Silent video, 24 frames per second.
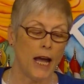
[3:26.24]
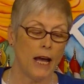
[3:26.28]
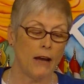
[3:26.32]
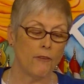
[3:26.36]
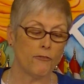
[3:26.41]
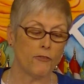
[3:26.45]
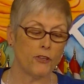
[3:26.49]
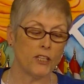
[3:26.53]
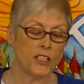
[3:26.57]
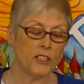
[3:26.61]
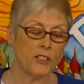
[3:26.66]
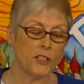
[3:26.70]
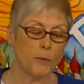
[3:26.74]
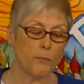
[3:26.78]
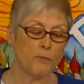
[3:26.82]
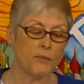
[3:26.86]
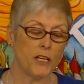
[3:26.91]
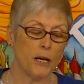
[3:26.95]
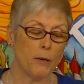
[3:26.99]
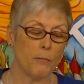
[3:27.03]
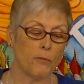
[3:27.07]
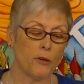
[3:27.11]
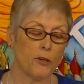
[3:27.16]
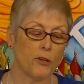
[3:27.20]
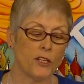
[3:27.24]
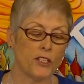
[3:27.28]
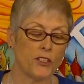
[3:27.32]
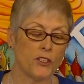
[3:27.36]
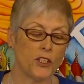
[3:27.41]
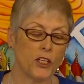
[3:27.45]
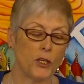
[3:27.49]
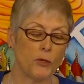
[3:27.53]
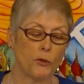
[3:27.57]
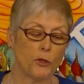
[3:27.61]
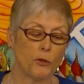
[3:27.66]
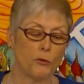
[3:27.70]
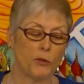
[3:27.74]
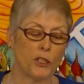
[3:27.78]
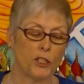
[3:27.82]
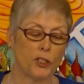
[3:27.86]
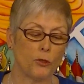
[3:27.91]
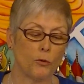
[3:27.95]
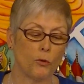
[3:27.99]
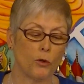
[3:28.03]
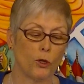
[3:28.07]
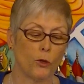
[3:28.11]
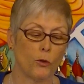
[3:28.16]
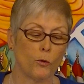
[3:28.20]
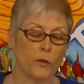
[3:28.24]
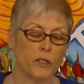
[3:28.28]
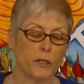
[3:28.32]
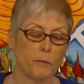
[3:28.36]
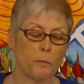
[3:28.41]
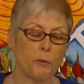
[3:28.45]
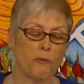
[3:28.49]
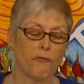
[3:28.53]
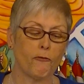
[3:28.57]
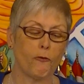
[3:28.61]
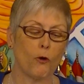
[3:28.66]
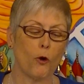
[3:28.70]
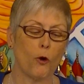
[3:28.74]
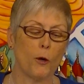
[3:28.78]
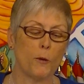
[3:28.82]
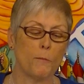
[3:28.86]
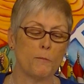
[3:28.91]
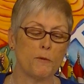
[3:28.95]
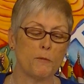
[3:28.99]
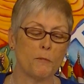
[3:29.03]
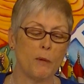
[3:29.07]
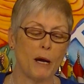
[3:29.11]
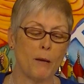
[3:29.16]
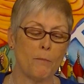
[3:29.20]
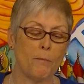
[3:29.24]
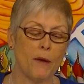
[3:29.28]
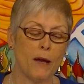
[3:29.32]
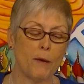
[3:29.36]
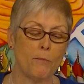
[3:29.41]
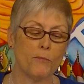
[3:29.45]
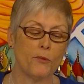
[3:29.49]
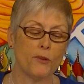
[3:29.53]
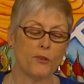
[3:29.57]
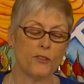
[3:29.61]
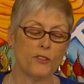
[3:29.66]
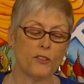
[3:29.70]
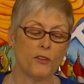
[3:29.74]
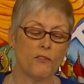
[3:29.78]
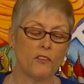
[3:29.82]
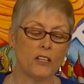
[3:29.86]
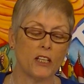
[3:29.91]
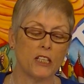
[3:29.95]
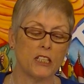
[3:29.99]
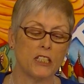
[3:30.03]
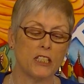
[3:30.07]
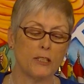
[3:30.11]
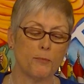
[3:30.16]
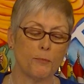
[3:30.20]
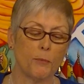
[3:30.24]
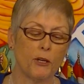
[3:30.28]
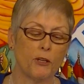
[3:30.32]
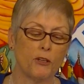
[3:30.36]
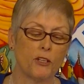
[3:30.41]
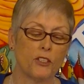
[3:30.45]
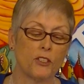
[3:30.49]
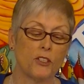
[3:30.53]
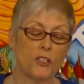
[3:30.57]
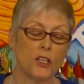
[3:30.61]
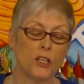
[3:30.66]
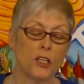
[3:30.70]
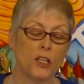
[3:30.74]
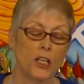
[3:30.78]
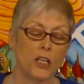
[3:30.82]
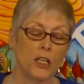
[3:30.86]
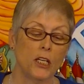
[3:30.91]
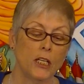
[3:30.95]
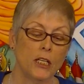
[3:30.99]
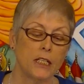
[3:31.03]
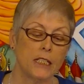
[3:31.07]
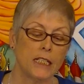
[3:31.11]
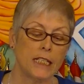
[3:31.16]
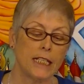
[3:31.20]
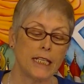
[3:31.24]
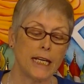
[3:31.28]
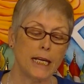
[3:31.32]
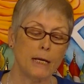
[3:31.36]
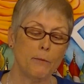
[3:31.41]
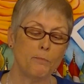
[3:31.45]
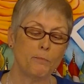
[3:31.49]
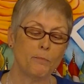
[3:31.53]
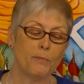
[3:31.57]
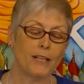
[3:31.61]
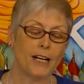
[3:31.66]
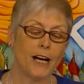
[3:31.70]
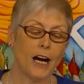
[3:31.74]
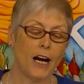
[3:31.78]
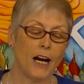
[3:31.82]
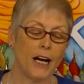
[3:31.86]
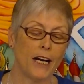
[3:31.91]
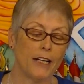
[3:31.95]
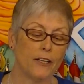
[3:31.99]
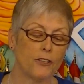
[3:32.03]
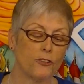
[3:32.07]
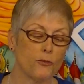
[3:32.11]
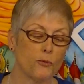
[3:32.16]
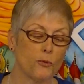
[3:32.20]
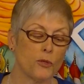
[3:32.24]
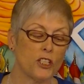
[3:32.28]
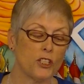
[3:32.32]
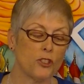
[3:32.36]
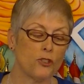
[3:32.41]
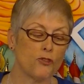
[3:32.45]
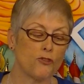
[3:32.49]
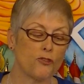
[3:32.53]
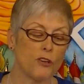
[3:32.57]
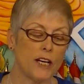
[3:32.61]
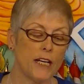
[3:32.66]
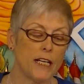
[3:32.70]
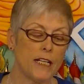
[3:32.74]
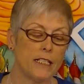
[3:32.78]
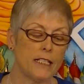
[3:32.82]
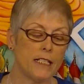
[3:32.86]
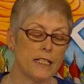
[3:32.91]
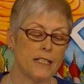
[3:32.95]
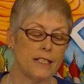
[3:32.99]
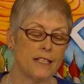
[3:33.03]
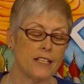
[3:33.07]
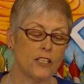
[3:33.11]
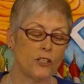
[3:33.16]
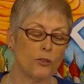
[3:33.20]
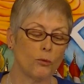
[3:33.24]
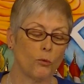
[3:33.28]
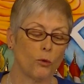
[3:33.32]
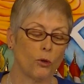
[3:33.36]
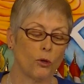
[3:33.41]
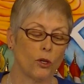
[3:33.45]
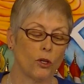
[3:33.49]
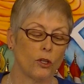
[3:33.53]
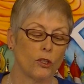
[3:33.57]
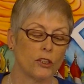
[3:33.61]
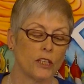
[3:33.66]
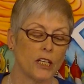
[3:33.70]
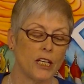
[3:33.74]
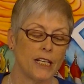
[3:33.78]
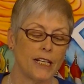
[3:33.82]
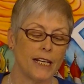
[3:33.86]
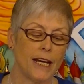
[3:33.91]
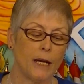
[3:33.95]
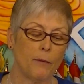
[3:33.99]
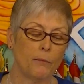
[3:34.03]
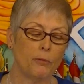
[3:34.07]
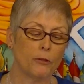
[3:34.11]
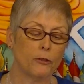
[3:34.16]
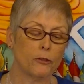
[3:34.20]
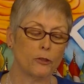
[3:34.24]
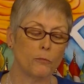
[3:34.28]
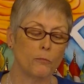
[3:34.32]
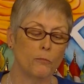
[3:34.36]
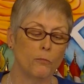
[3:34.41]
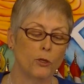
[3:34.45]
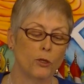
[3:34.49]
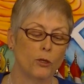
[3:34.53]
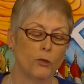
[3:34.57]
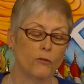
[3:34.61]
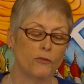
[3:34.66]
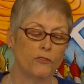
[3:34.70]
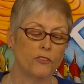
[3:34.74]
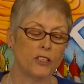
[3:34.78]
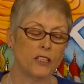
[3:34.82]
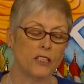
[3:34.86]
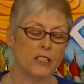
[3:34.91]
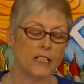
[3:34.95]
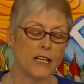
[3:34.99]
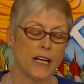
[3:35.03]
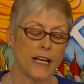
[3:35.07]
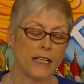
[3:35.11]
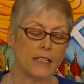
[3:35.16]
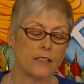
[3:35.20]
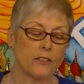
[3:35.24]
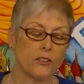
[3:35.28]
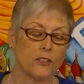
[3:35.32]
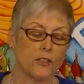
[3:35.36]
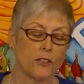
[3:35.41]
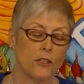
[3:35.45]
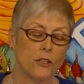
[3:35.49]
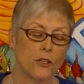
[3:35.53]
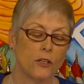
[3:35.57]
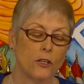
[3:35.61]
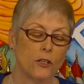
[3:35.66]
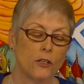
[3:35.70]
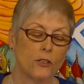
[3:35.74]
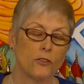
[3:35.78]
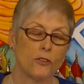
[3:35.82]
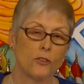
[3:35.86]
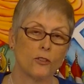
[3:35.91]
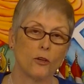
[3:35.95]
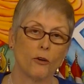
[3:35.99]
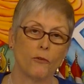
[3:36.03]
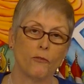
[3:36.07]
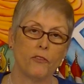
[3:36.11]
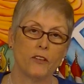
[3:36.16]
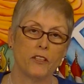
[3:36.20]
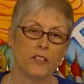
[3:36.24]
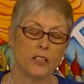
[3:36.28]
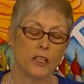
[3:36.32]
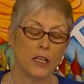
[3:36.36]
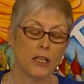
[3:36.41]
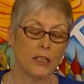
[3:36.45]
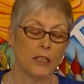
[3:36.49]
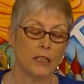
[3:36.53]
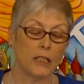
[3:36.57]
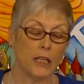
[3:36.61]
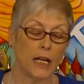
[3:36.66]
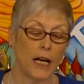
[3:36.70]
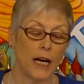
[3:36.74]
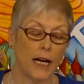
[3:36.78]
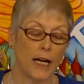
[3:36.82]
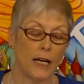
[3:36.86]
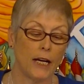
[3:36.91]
Every September, a secret ritual was performed by members of the conspiracy to keep Giles restrained in this world, unable to move to the next. Sophie St.